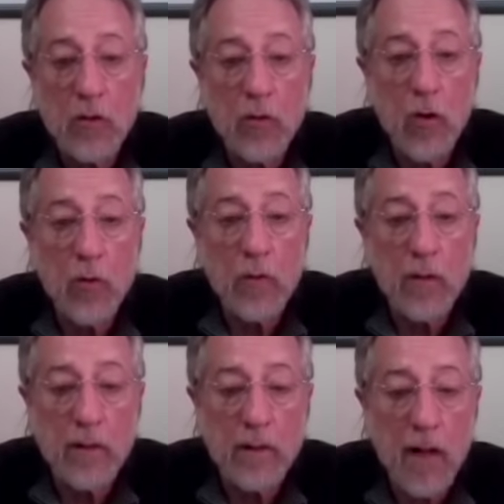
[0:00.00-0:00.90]
Don't
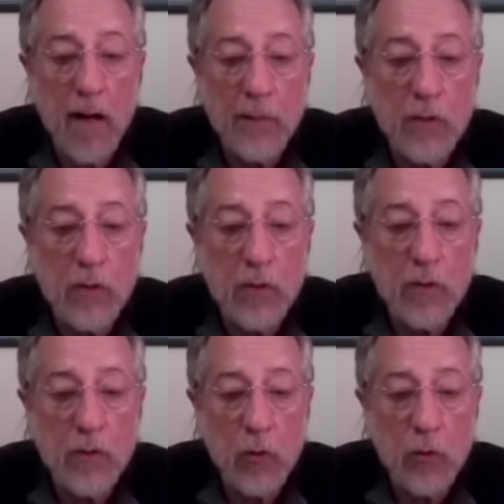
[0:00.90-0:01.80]
adopt
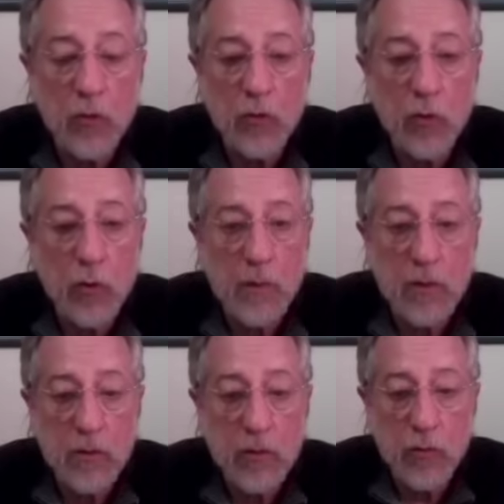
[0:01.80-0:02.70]
social norms
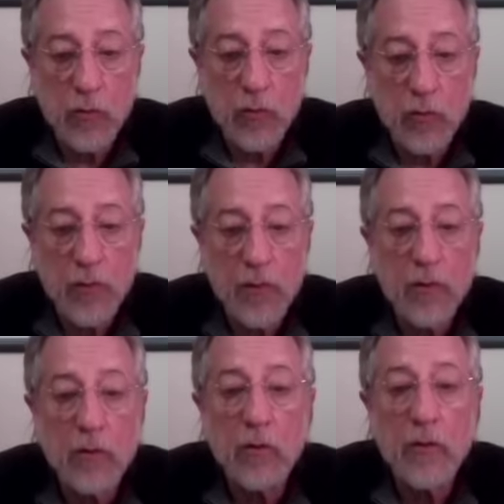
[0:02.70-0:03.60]
as the truth.
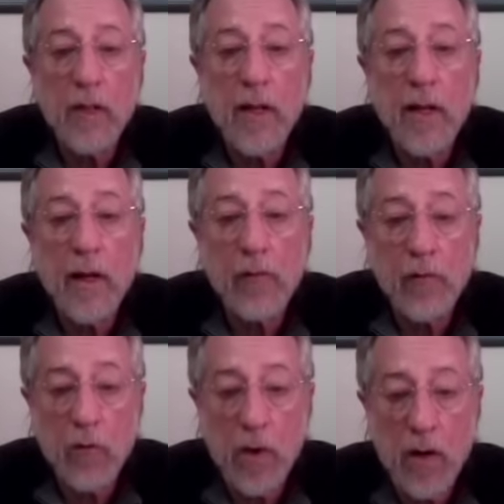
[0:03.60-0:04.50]
Look
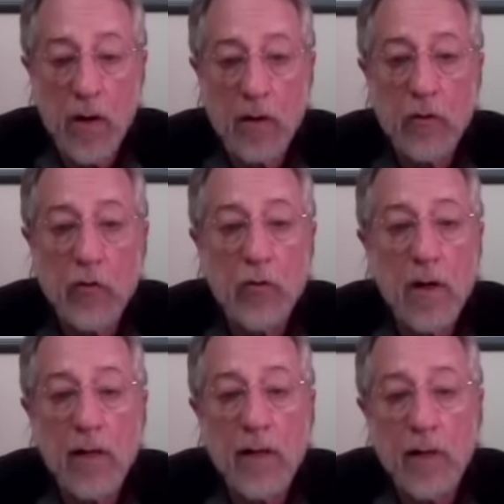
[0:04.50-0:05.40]
everywhere.
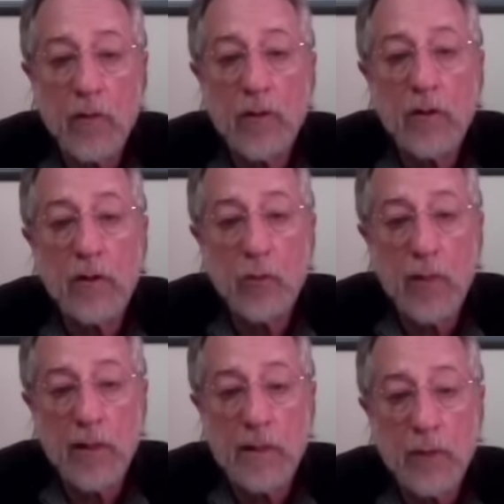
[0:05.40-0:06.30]
Try everything you
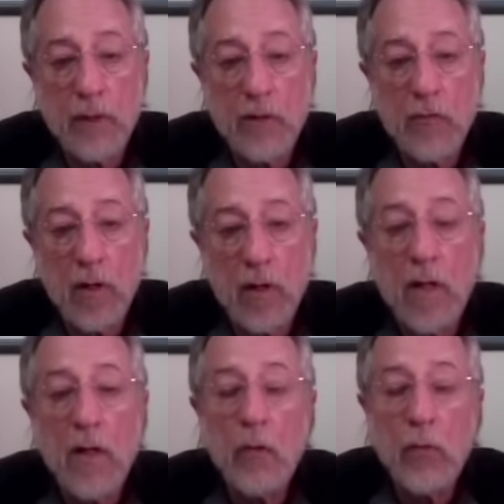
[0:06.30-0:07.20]
possibly can try,
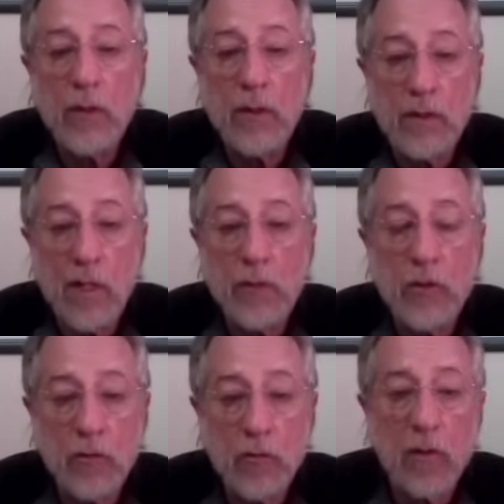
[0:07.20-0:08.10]
with the
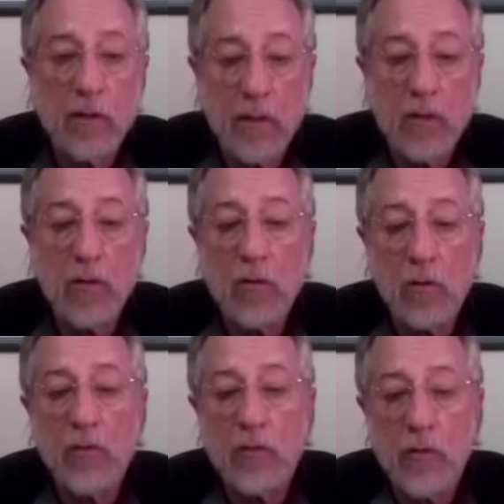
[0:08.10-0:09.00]
exception of drugs. I don't
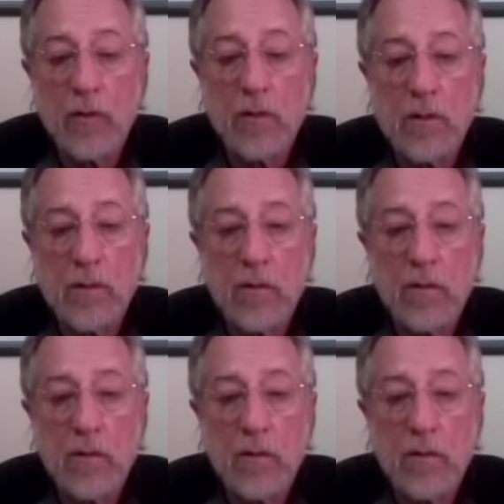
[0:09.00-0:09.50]
go for drugs.